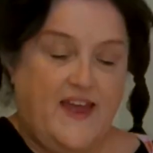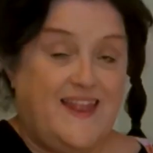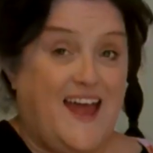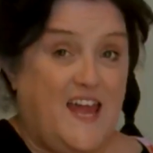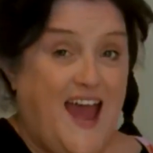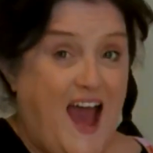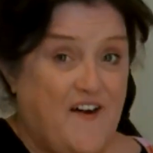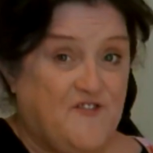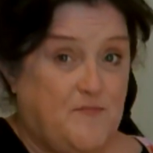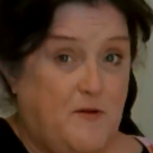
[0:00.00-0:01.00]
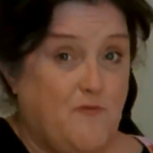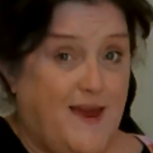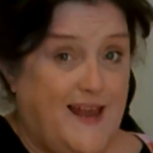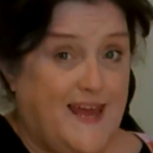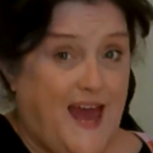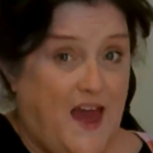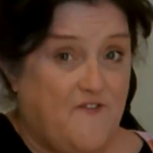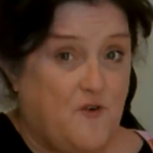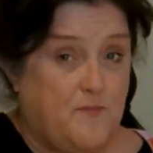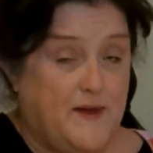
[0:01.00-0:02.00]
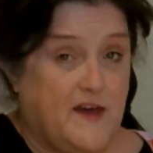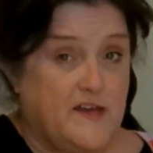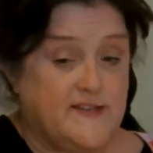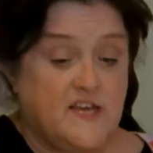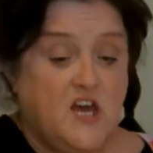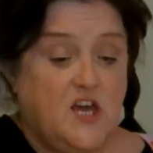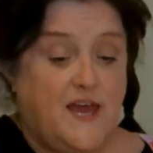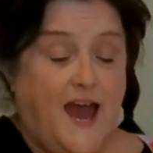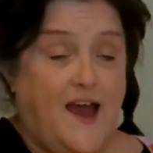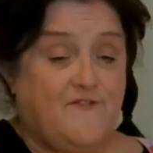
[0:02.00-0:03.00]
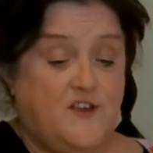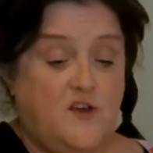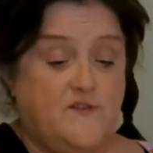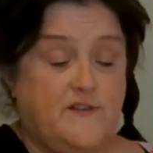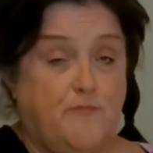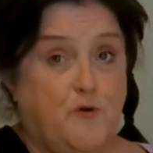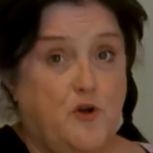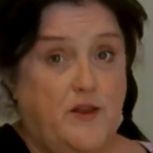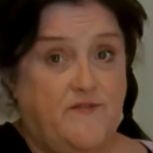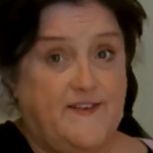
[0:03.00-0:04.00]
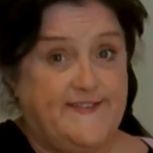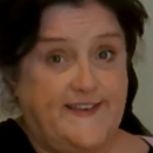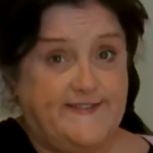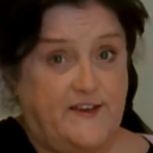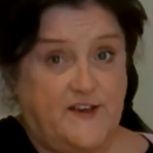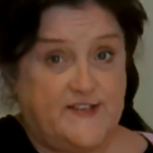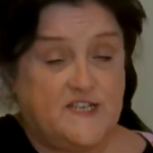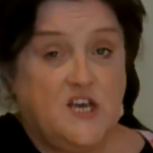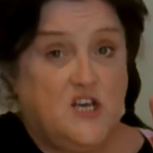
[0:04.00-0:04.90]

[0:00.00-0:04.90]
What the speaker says: Now you have to be really careful because you have to use the point of the scissors,